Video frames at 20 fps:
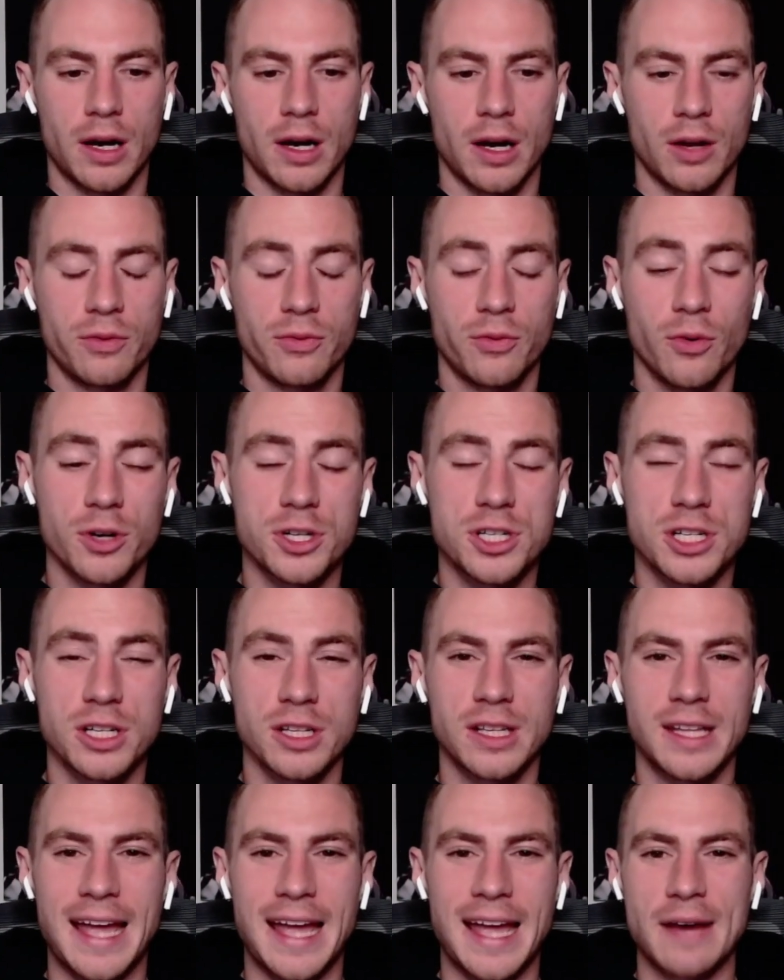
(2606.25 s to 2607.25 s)

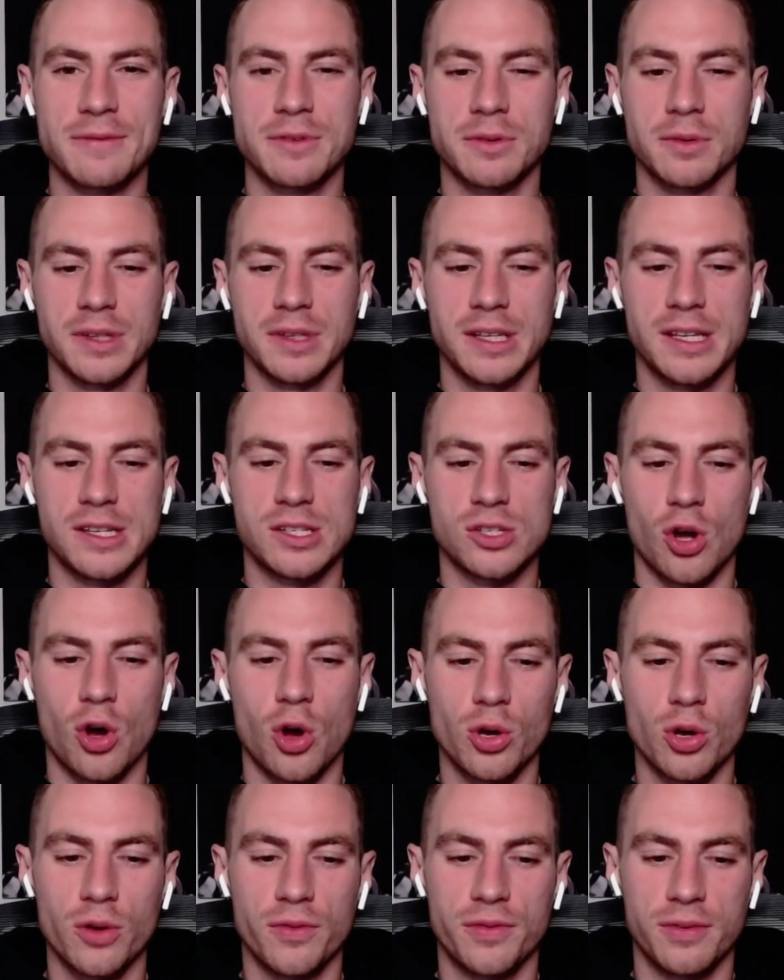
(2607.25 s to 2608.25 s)
Unfortunately, they haven't released
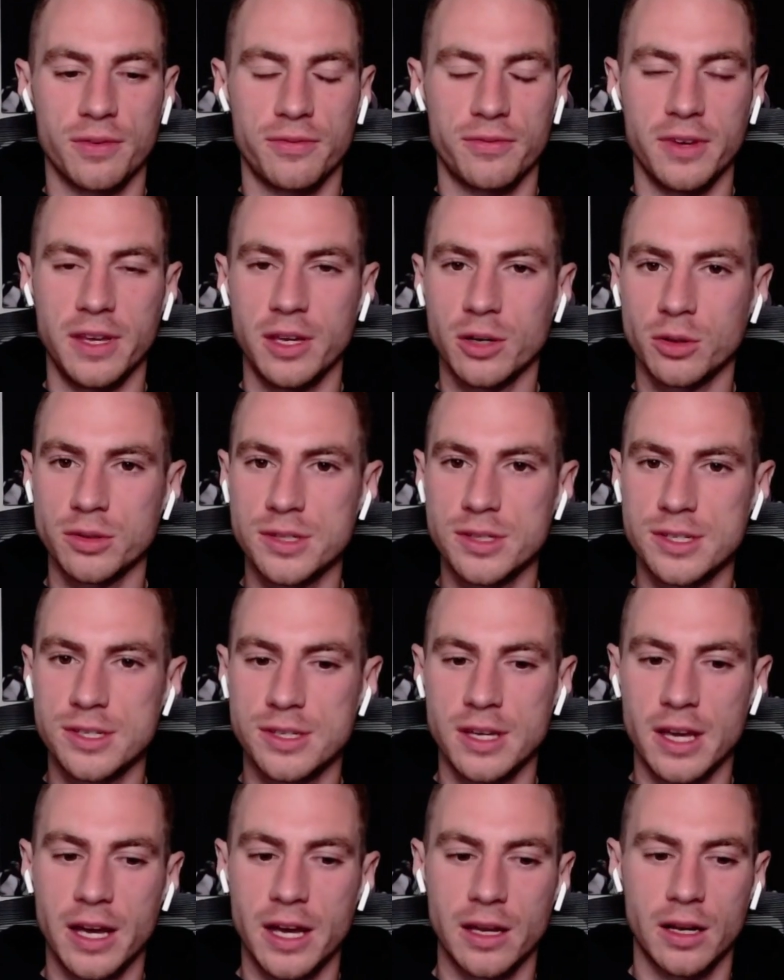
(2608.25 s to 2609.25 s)
all of the fields
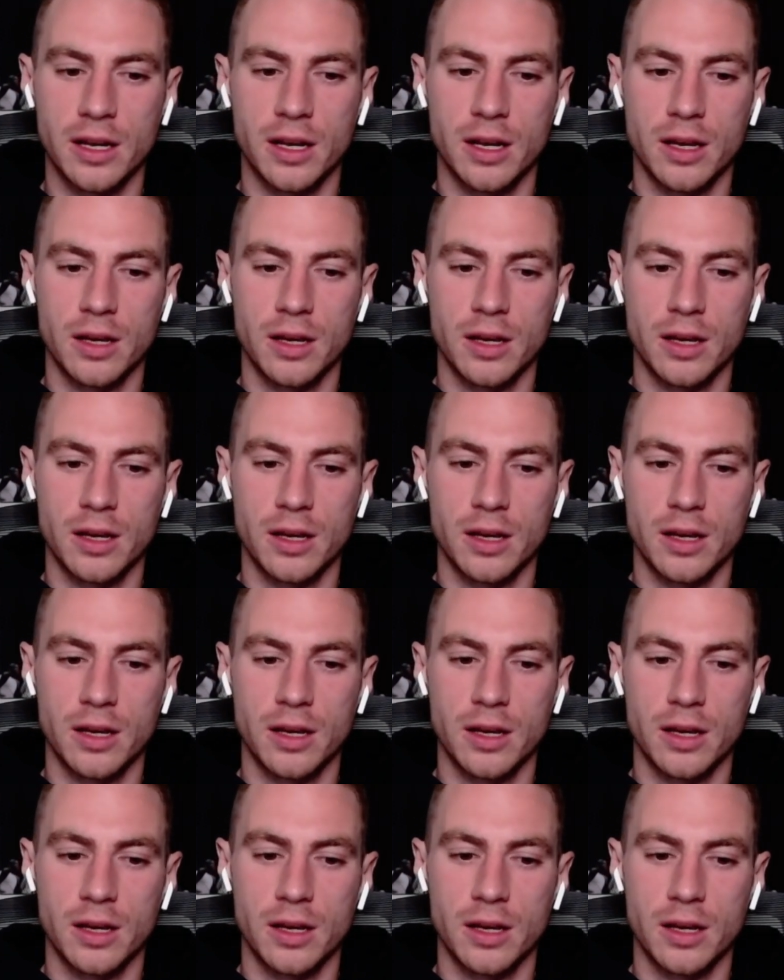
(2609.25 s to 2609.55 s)
yet.